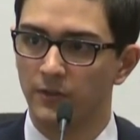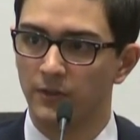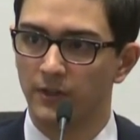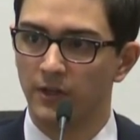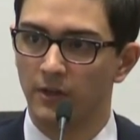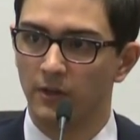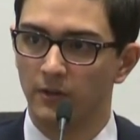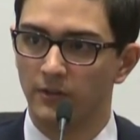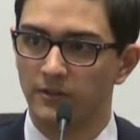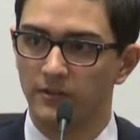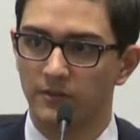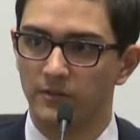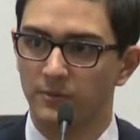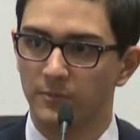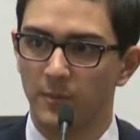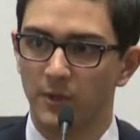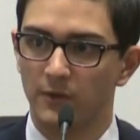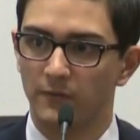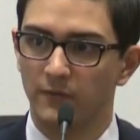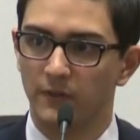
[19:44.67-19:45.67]
you know, it's
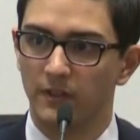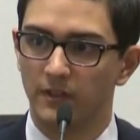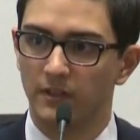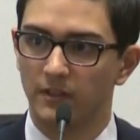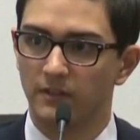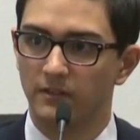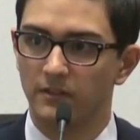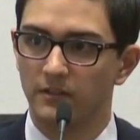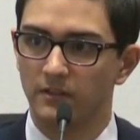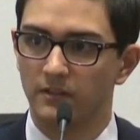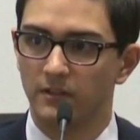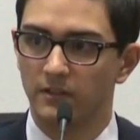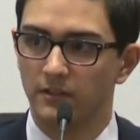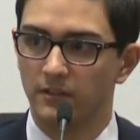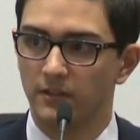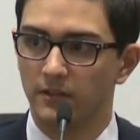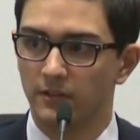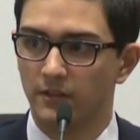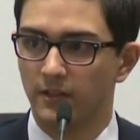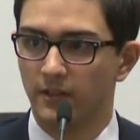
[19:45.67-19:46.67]
perfect,
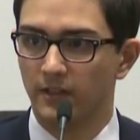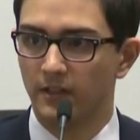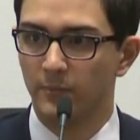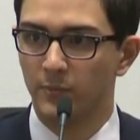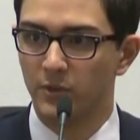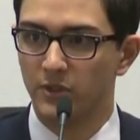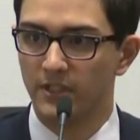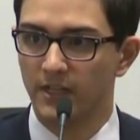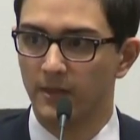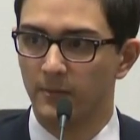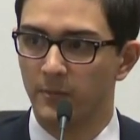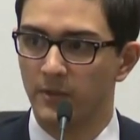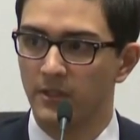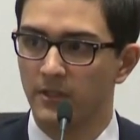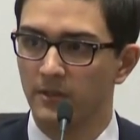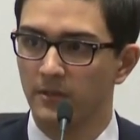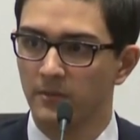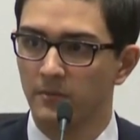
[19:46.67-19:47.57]
they can protect me.